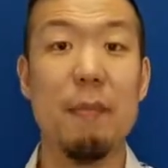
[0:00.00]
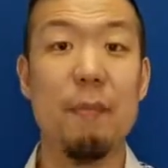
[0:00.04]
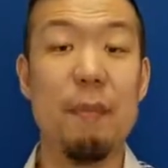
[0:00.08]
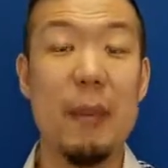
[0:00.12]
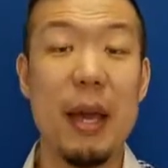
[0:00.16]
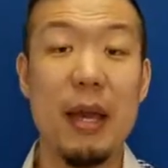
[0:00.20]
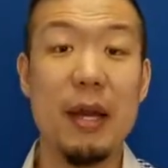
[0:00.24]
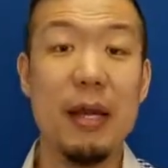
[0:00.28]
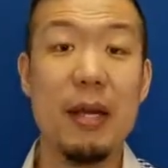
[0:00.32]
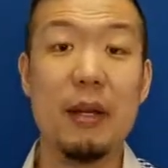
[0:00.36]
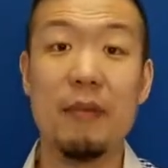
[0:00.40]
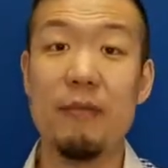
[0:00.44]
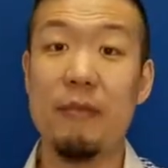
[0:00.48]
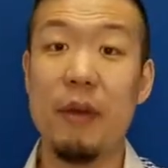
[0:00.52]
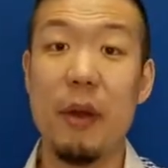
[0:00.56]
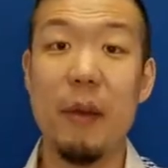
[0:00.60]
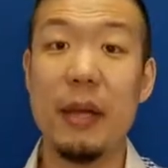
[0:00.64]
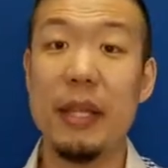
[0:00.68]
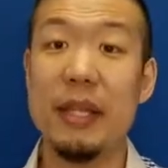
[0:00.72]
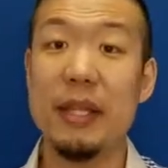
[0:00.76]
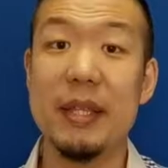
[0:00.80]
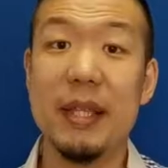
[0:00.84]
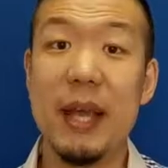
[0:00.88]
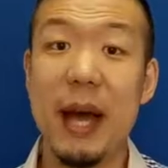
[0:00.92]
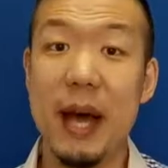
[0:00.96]
may look
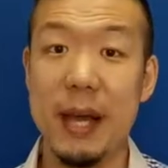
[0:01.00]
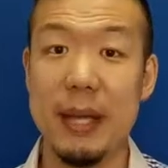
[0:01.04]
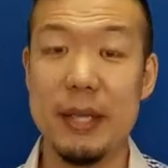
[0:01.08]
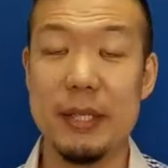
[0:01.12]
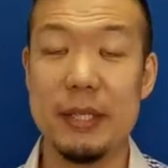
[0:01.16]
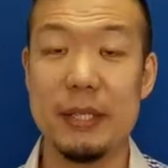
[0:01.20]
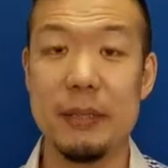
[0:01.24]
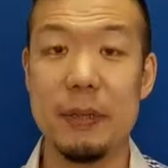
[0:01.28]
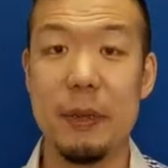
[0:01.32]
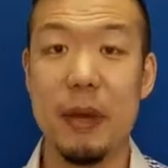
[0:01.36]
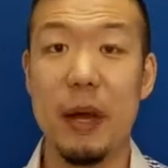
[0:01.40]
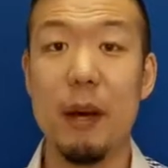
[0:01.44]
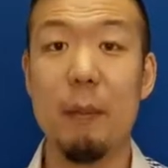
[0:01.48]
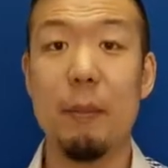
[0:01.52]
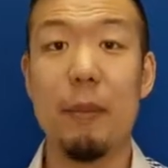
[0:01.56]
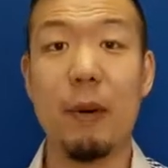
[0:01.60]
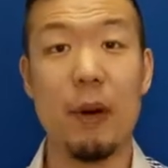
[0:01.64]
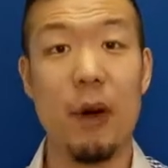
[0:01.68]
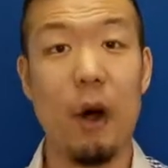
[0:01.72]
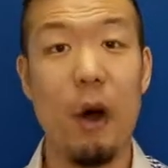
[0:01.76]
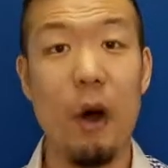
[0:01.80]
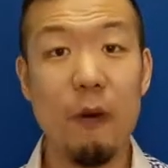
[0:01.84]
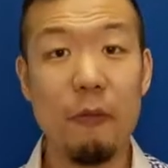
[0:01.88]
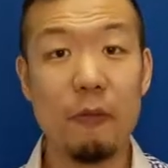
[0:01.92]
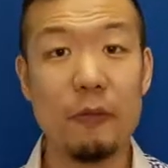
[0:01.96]
very nice,
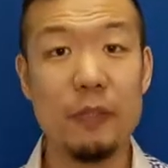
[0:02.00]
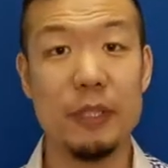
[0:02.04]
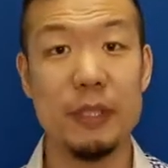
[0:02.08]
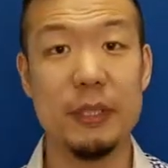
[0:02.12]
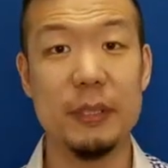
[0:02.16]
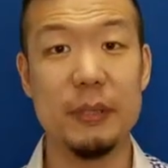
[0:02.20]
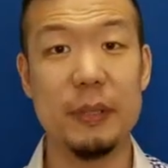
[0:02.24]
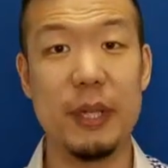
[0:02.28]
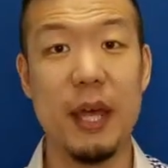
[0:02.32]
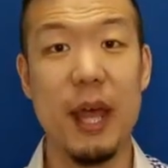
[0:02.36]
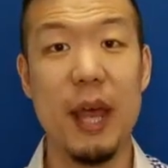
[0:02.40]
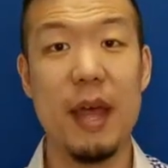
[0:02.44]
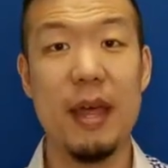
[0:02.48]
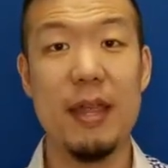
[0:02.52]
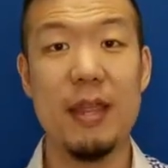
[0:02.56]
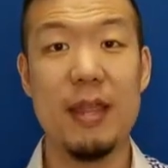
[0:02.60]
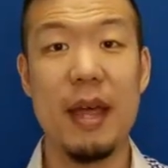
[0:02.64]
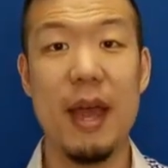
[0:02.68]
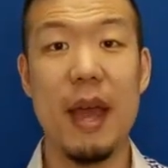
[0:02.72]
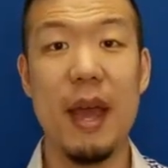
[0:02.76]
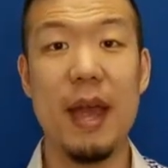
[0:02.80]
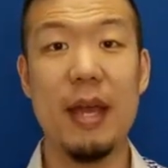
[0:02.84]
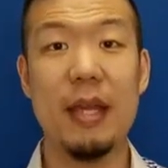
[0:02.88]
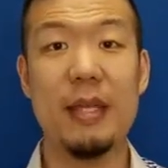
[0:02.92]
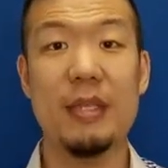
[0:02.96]
but often
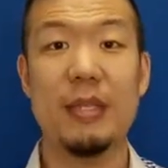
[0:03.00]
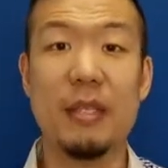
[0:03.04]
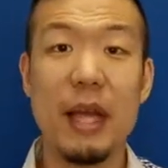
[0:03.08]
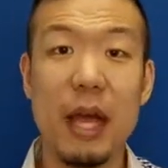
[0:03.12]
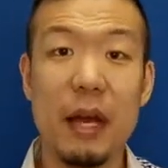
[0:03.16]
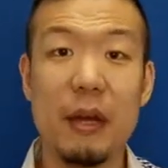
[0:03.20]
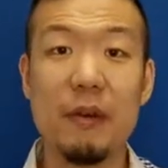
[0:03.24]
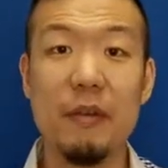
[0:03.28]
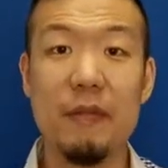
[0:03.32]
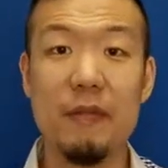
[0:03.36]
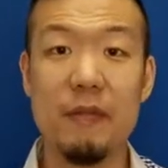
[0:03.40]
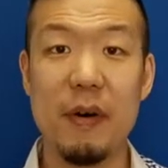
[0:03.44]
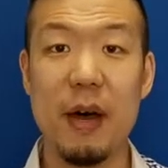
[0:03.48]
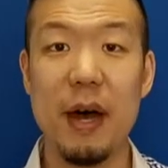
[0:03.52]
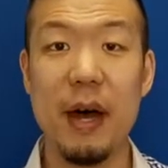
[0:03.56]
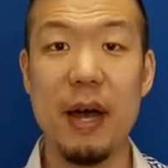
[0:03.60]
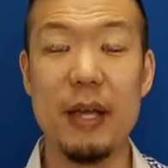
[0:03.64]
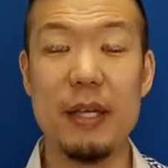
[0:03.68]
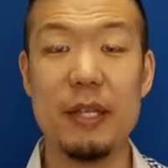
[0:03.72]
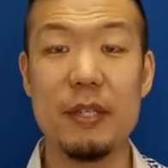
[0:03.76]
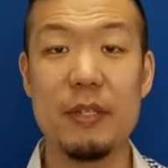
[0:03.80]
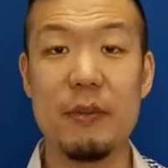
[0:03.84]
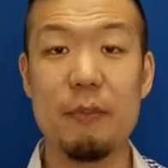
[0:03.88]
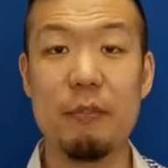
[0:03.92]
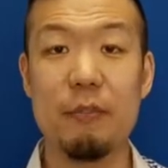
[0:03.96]
they
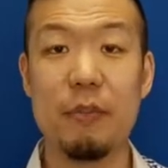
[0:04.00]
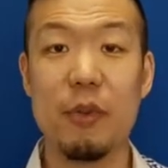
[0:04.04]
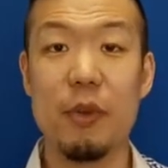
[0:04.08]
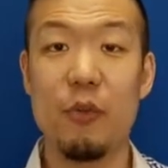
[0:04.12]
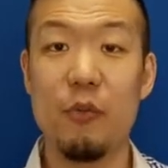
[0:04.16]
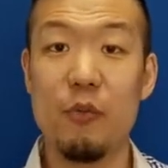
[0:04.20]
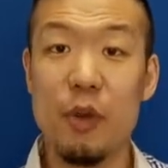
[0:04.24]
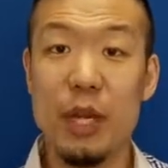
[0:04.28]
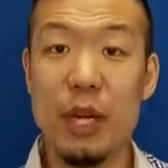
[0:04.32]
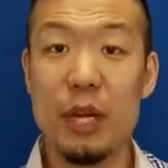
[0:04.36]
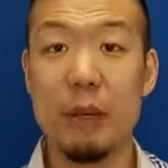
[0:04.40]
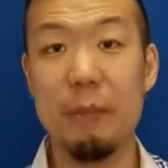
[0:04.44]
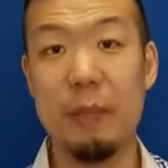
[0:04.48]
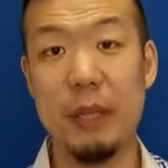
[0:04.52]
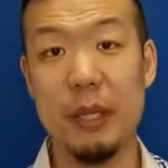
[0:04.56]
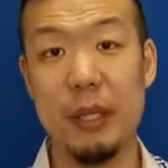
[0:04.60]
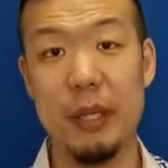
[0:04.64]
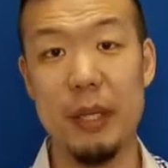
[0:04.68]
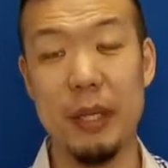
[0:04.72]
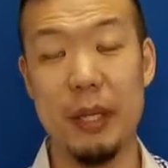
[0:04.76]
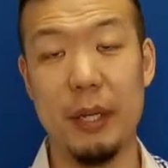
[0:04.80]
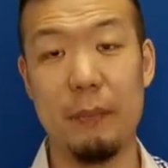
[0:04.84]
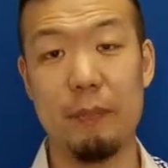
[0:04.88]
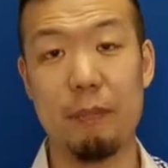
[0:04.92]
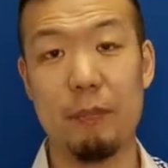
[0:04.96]
sacrifice
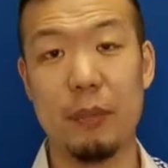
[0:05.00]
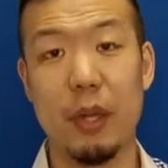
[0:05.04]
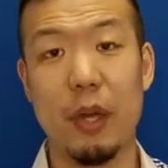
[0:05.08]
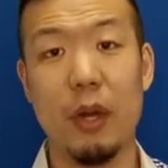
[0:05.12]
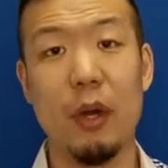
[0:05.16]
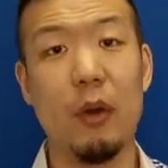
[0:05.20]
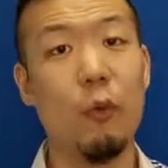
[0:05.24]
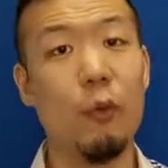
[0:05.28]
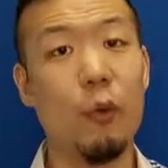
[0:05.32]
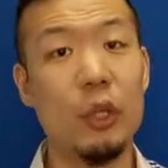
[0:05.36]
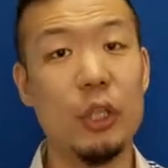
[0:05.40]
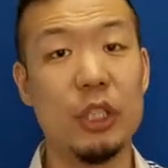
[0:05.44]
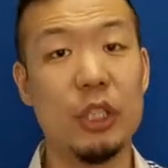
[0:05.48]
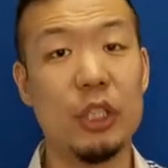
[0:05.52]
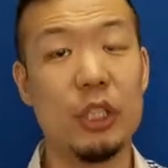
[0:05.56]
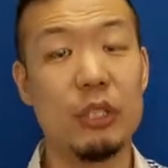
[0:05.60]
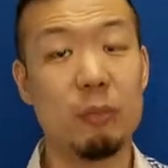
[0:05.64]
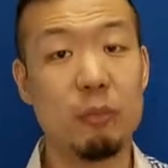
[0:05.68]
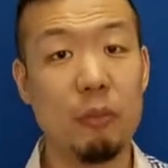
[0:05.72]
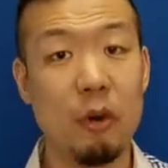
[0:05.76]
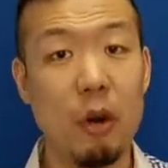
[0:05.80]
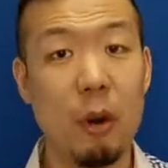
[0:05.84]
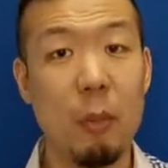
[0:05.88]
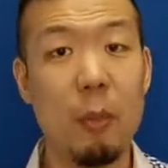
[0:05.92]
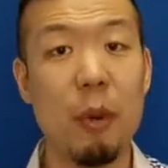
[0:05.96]
readability, which is
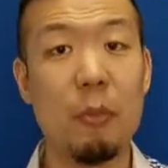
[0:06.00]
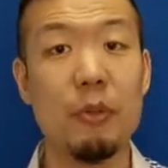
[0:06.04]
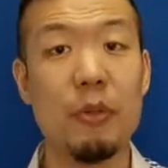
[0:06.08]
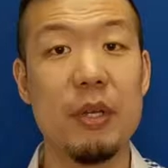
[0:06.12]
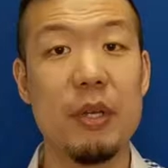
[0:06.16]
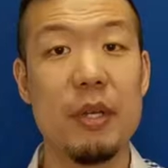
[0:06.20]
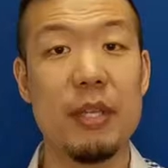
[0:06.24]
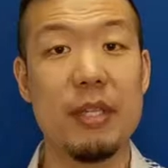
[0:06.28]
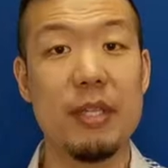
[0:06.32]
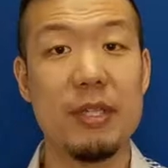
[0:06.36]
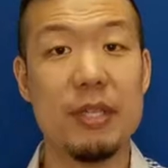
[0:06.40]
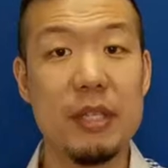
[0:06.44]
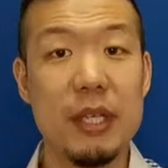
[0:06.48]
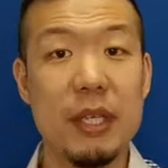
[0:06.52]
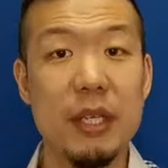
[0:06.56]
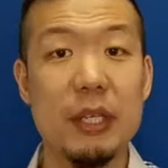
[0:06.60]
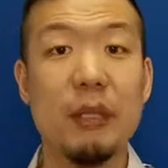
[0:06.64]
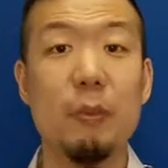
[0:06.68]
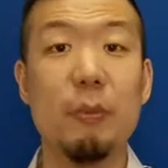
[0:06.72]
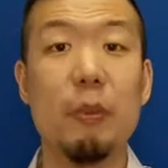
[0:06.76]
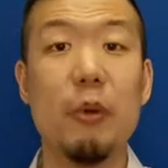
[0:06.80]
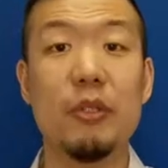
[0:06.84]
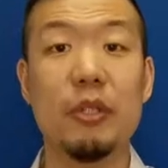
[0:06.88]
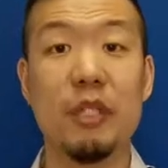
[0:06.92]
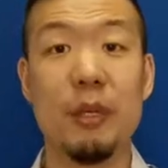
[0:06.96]
probably the
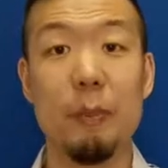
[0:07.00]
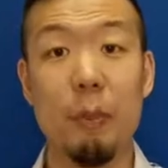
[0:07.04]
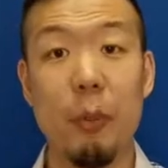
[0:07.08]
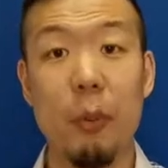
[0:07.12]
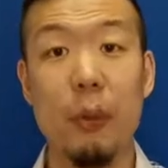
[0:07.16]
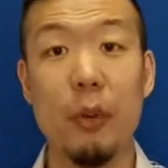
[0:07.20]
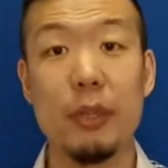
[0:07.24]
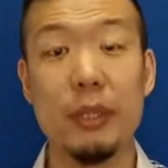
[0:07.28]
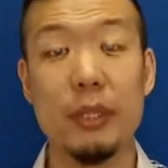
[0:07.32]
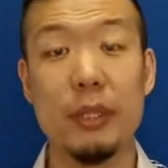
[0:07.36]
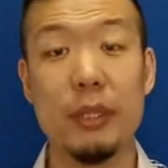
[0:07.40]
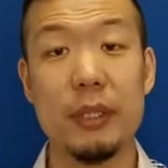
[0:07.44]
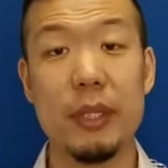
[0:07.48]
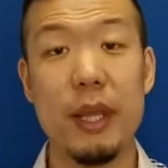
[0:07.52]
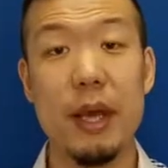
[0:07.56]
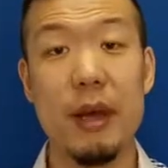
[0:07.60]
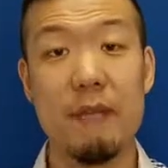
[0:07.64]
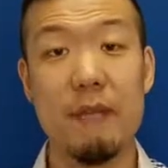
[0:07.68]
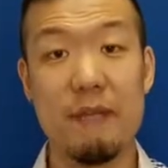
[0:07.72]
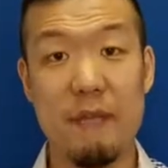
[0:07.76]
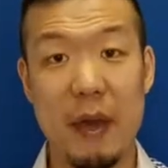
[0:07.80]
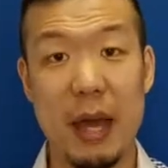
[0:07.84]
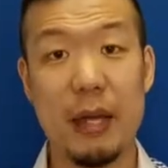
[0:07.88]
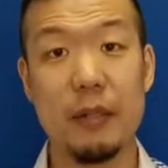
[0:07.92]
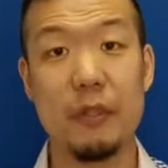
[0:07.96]
single most important
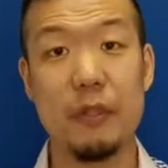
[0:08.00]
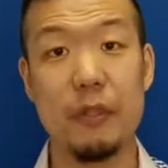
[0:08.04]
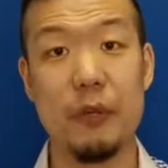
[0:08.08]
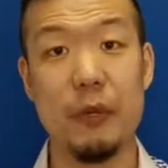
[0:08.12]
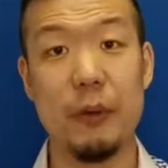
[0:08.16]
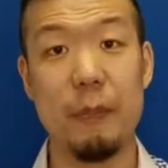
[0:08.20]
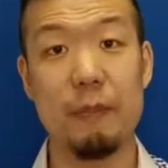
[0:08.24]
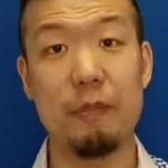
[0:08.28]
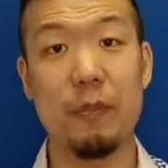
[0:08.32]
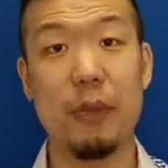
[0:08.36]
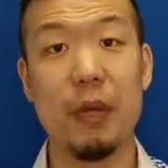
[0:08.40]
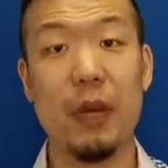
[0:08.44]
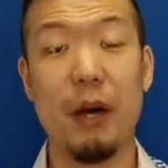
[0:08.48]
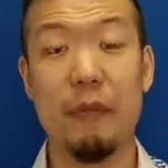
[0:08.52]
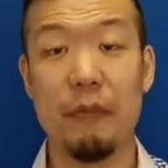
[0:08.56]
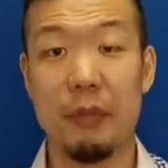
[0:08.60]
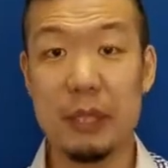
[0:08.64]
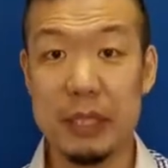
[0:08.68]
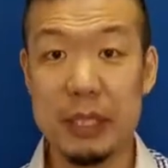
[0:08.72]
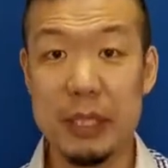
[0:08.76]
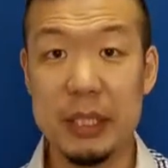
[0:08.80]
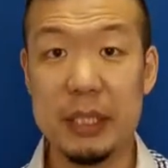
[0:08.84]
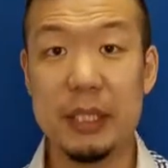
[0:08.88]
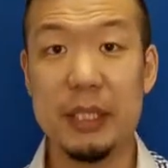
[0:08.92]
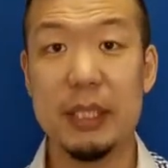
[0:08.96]
factor of
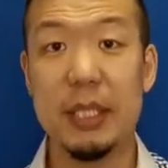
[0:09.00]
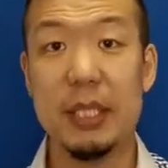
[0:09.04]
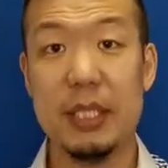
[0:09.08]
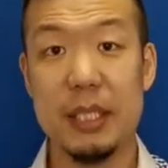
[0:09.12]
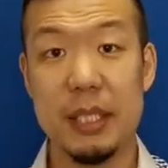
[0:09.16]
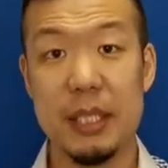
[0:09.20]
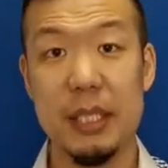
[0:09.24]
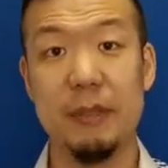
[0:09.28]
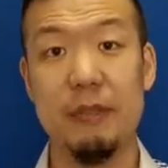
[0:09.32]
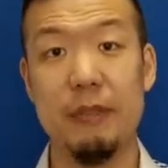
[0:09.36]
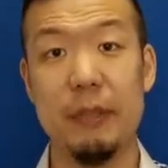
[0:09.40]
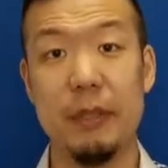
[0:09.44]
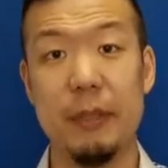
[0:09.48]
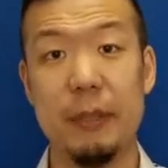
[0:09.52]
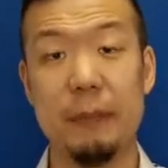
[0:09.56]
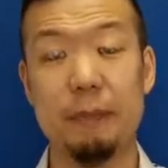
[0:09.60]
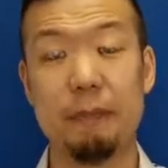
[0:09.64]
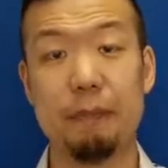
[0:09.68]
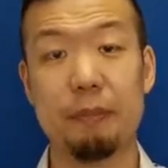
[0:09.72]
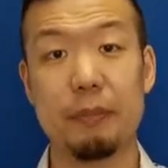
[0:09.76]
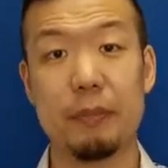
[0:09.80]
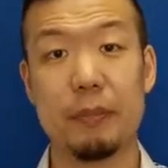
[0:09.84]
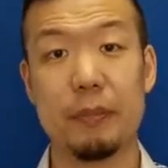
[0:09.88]
a good CV.